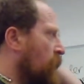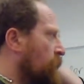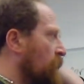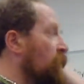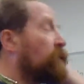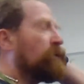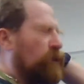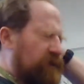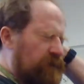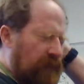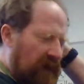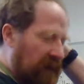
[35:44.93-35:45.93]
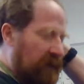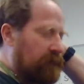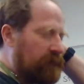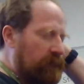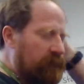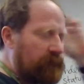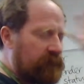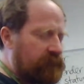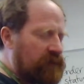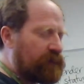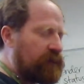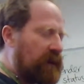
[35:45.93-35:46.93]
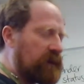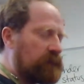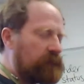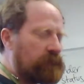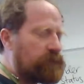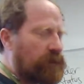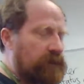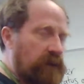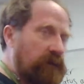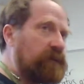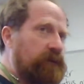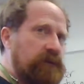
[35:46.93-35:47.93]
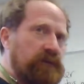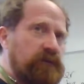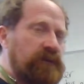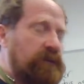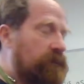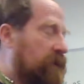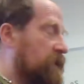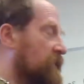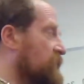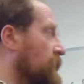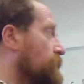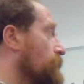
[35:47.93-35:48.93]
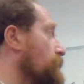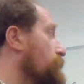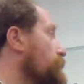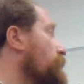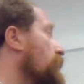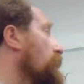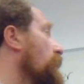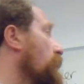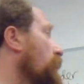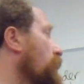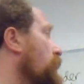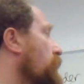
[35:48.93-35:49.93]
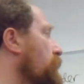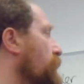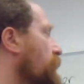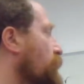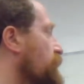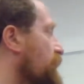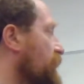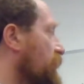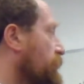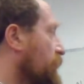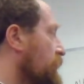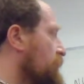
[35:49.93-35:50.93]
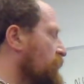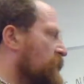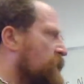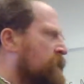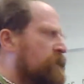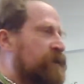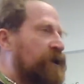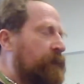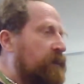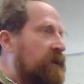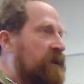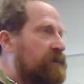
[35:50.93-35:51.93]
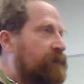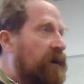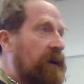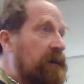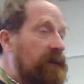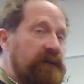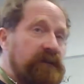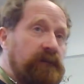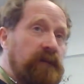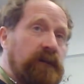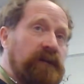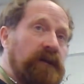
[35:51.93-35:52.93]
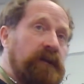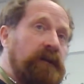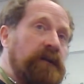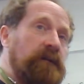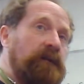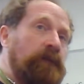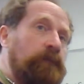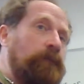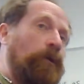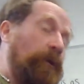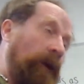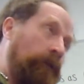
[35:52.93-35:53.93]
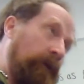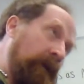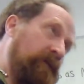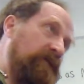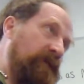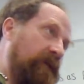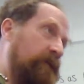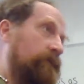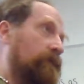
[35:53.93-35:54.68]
not as many from Japan joining, but you're still getting some people taking part. There were Japanese pilots and things like that on our side.